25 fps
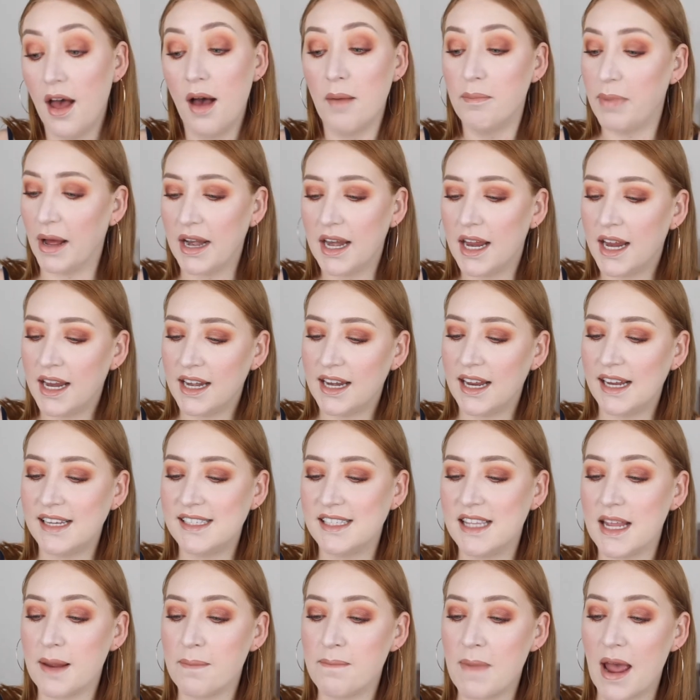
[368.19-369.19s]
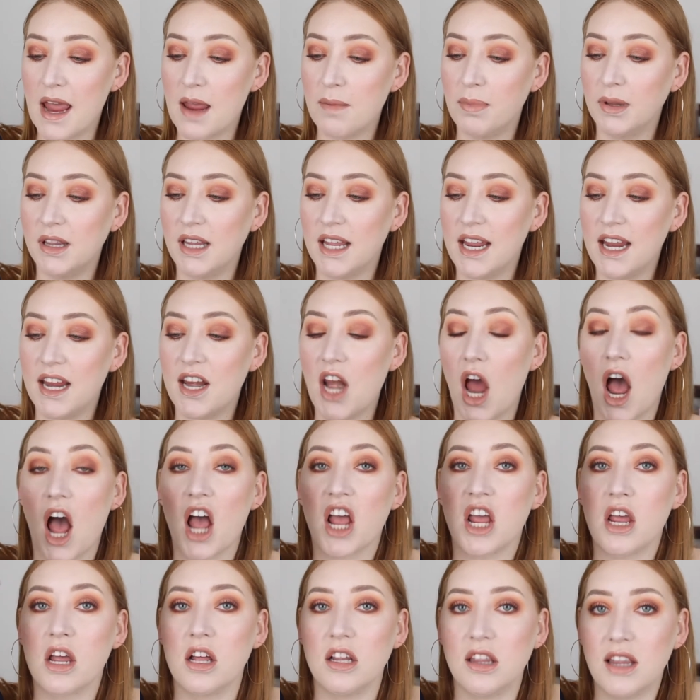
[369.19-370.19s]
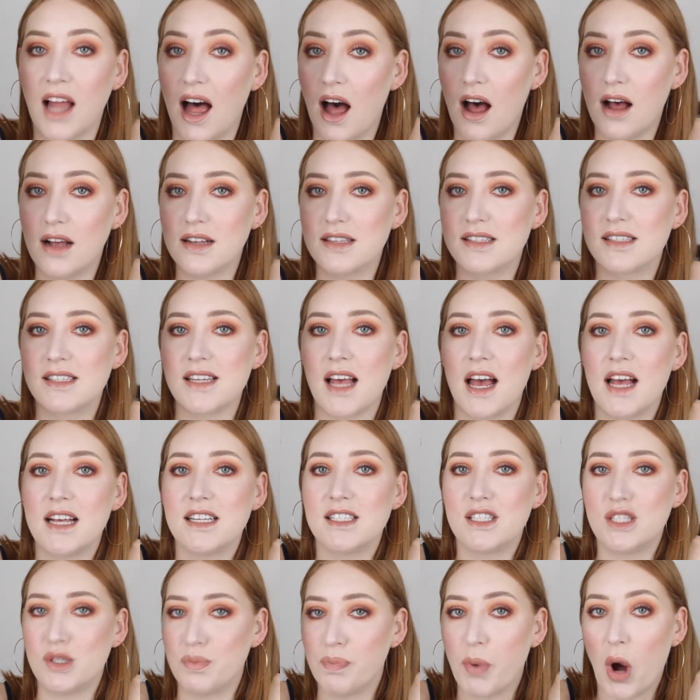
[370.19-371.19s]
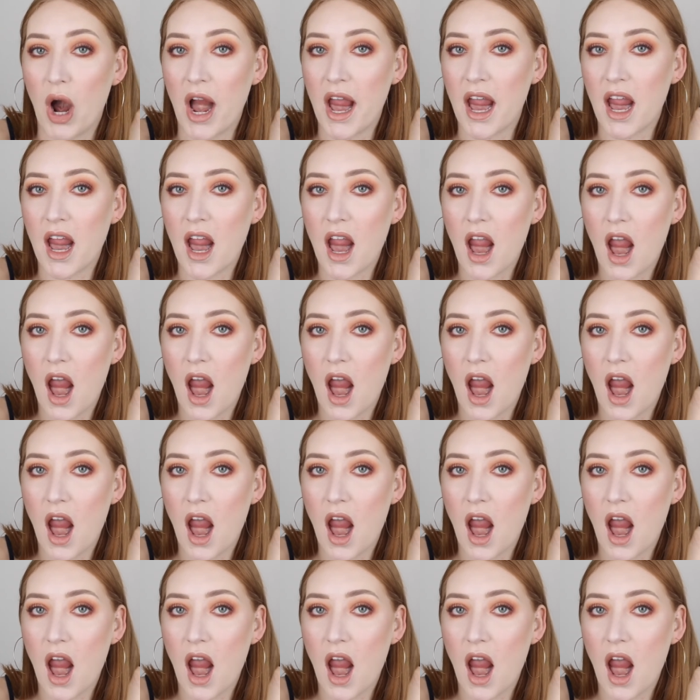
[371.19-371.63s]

But it is the Maybelline Glass Spray.